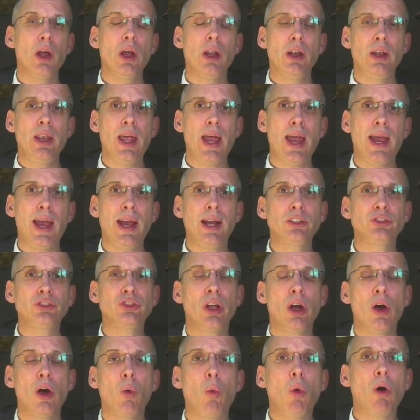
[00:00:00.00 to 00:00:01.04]
Next,
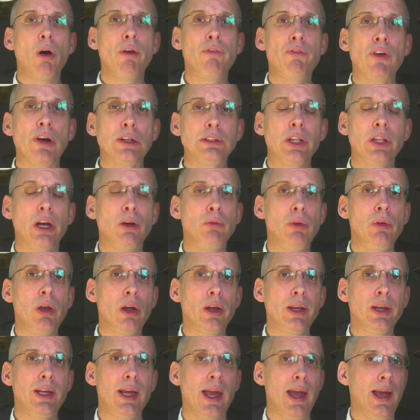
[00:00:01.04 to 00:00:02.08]
what if I don't
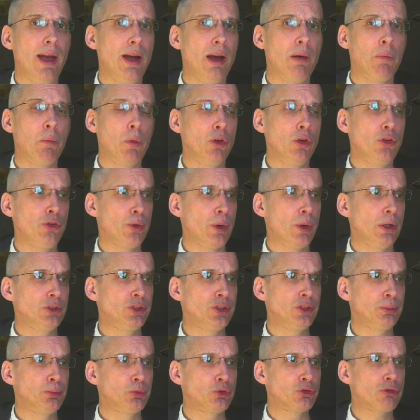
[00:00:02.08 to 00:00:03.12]
like it and want to
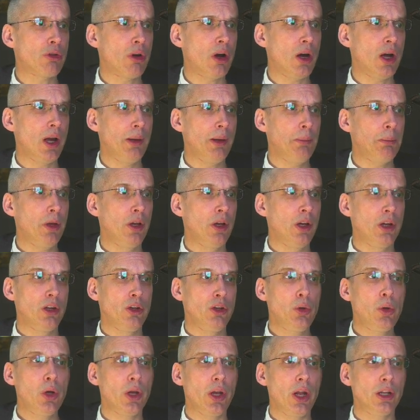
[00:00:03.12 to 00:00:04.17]
unsubscribe?
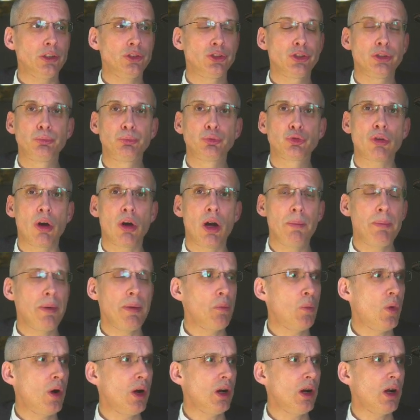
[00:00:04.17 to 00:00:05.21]
You can unsubscribe
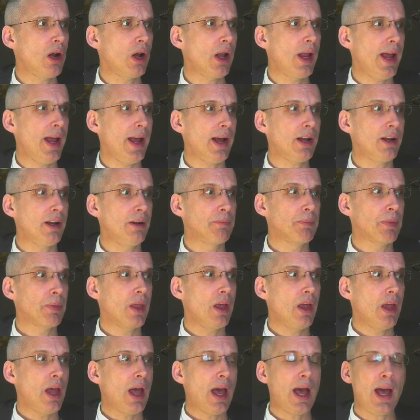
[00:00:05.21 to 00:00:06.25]
in one click.
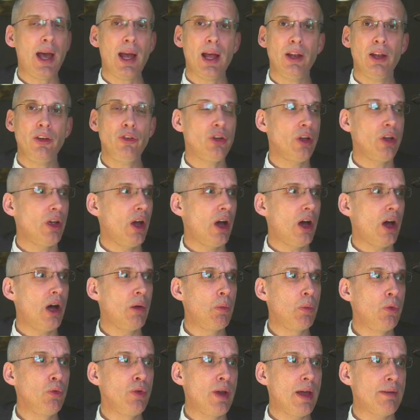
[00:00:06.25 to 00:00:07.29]
And I
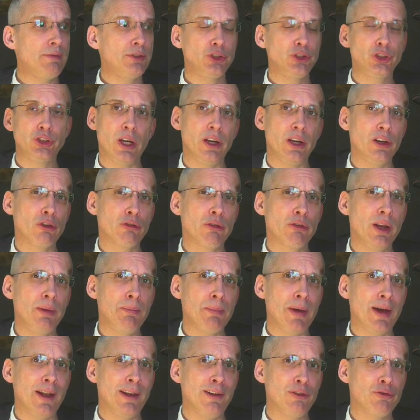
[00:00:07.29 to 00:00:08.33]
will never share your
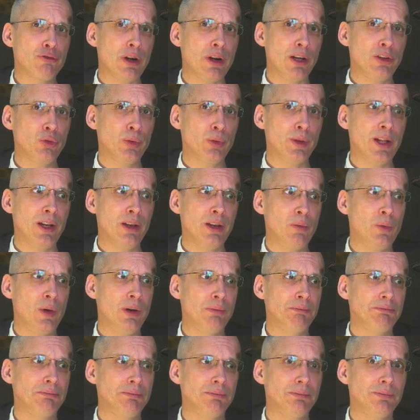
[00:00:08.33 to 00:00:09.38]
email address with
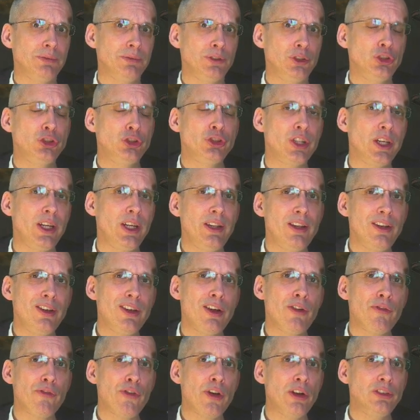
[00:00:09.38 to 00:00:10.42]
anyone. You see the
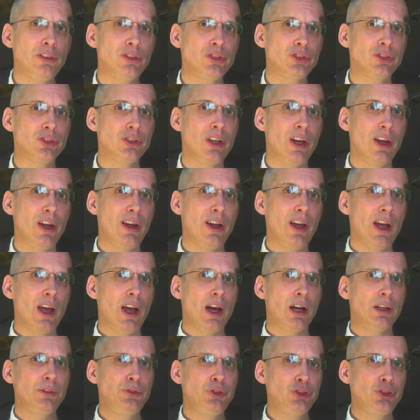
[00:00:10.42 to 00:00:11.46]
difference?
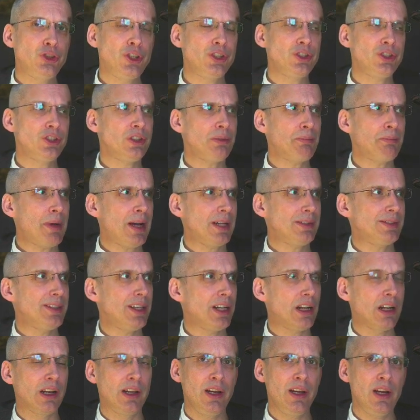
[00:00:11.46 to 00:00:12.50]
I've
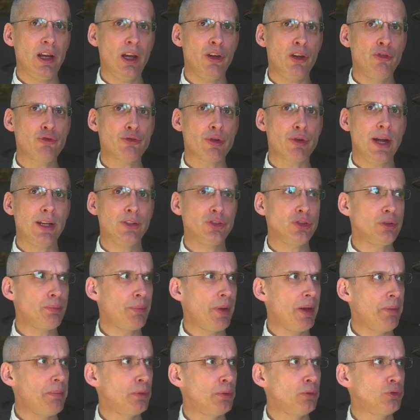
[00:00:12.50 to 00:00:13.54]
systematically addressed
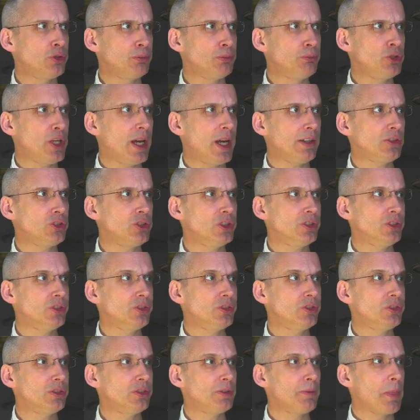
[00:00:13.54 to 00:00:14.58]
people's
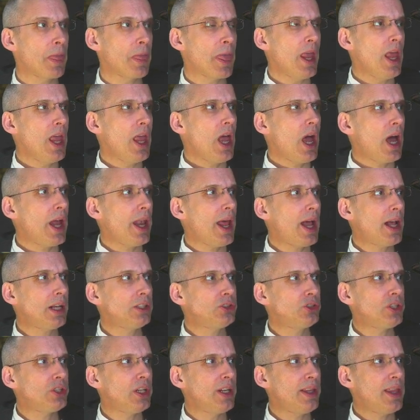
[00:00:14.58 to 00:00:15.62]
objections. And
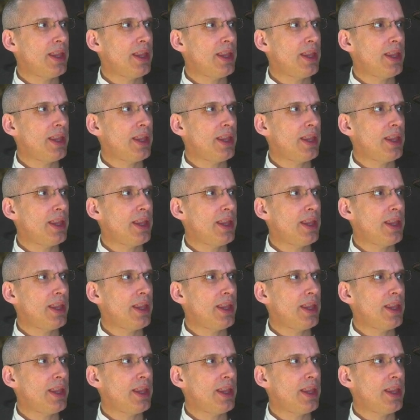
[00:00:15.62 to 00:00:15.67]
actually,